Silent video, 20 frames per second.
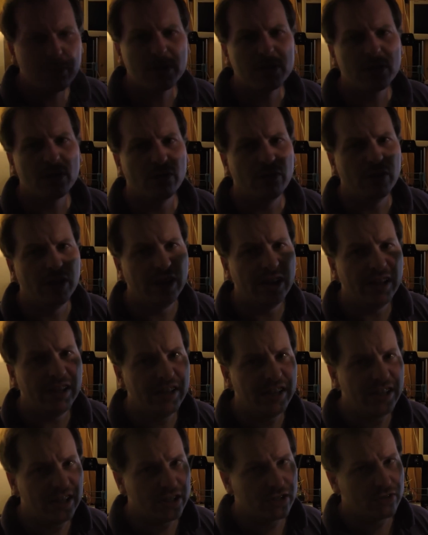was a really
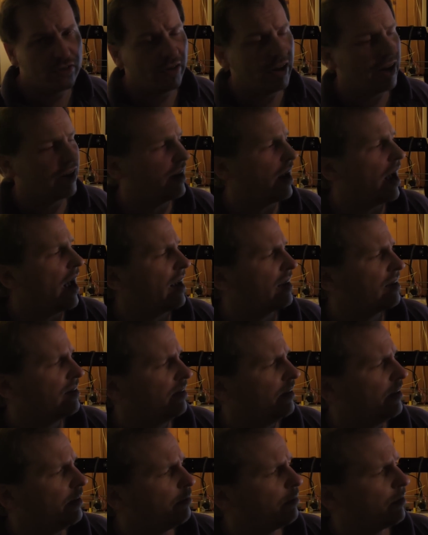neat trick
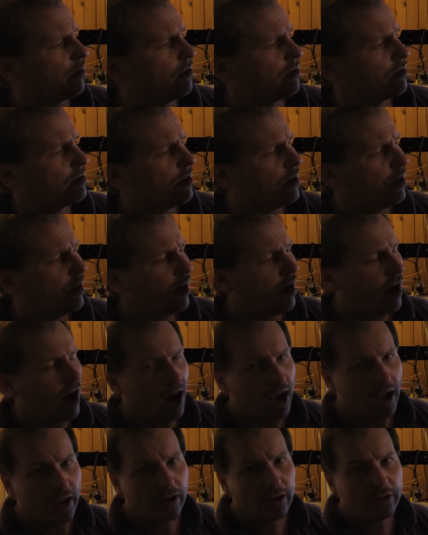actually because
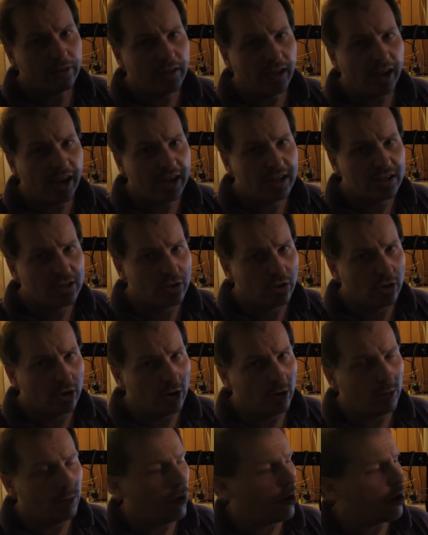I got the
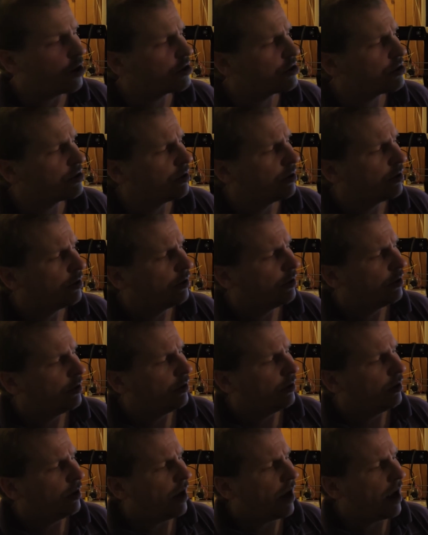external box
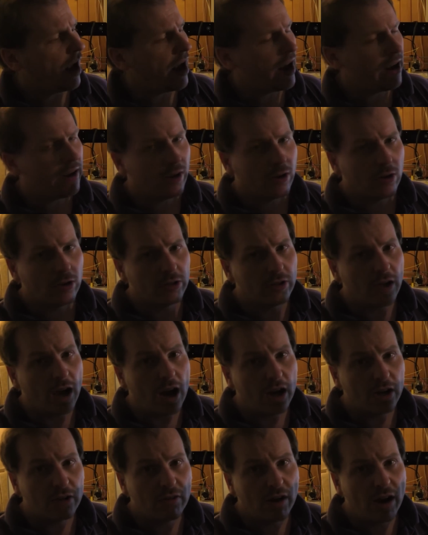and I got the
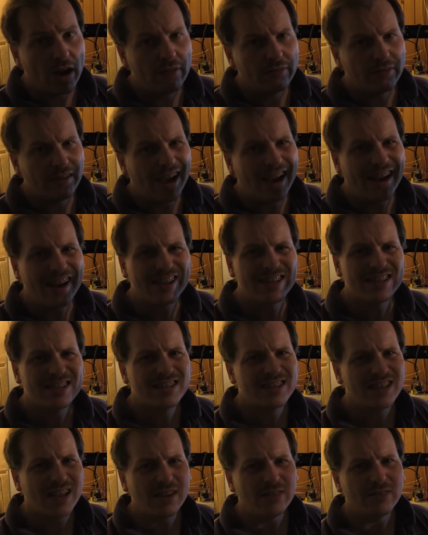hard drive and I
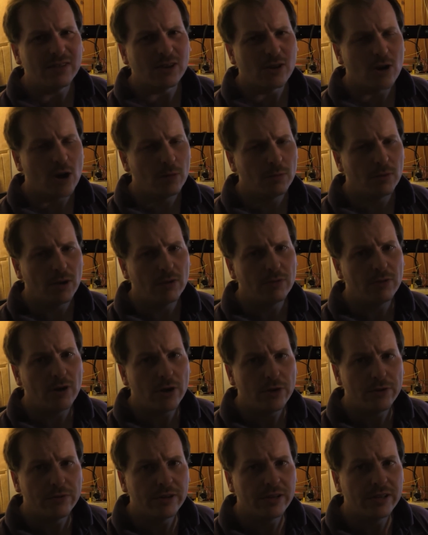saved a couple of
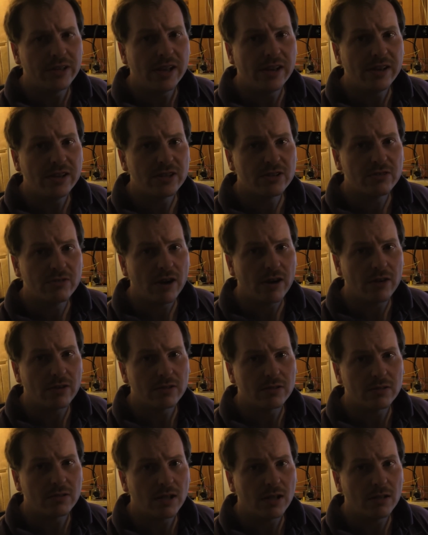hundred Danish
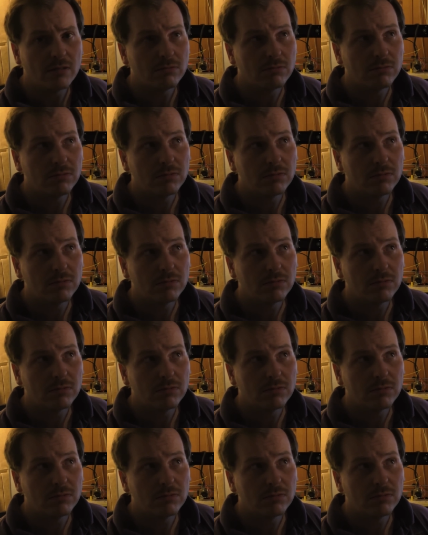crowns. That,